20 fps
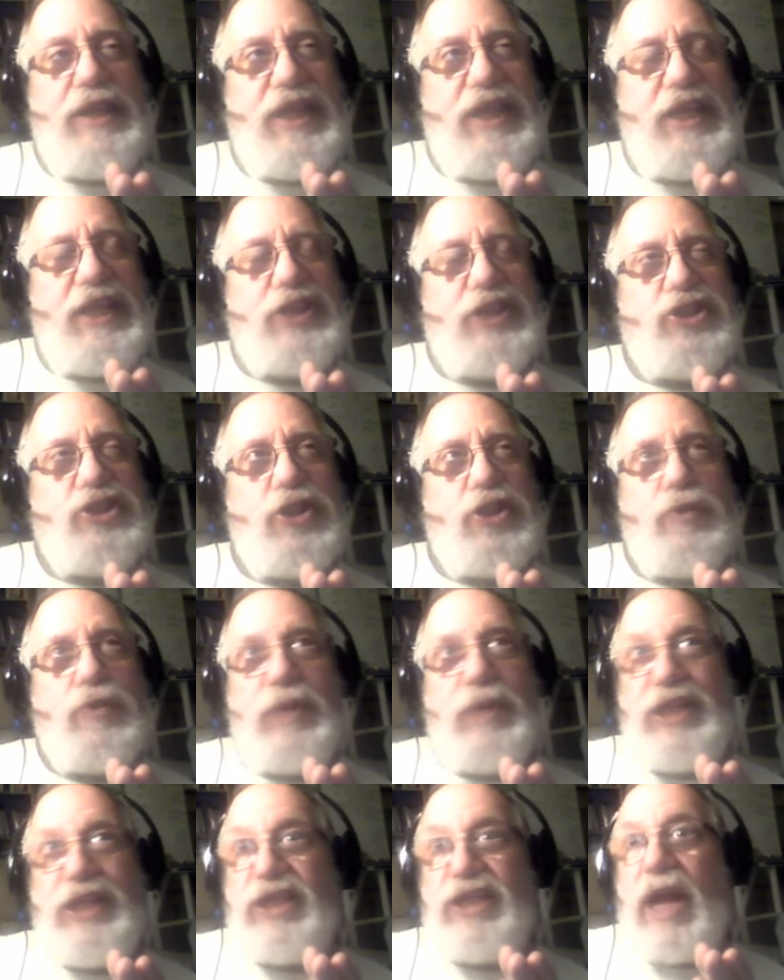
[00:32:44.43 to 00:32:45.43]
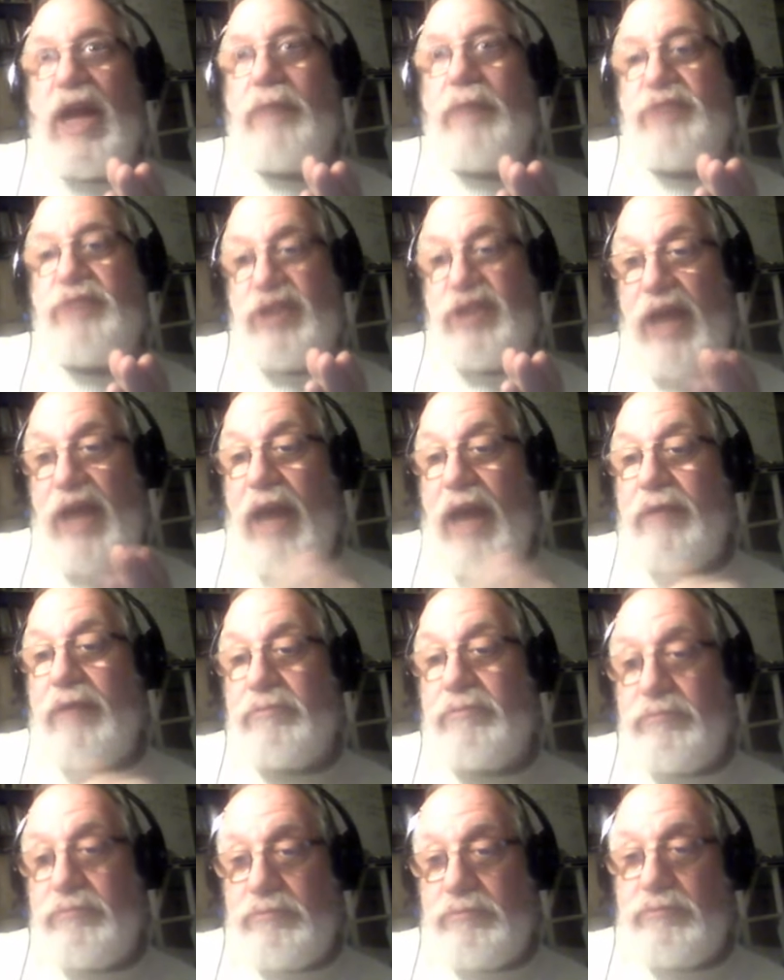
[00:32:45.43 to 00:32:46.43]
I think it's 3 times a day,
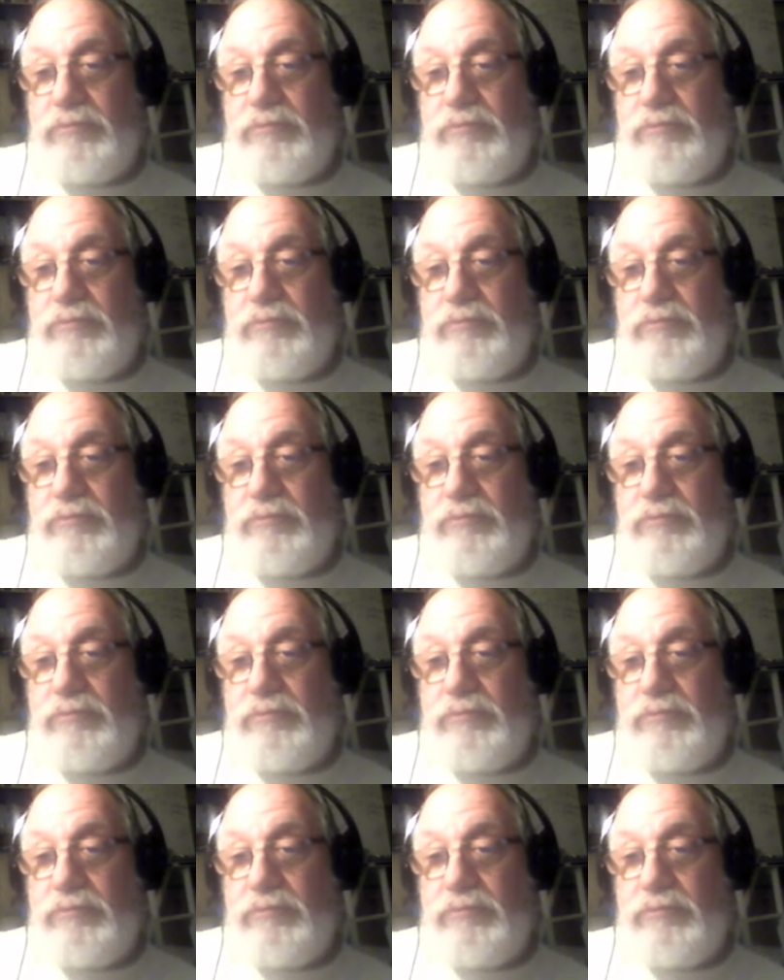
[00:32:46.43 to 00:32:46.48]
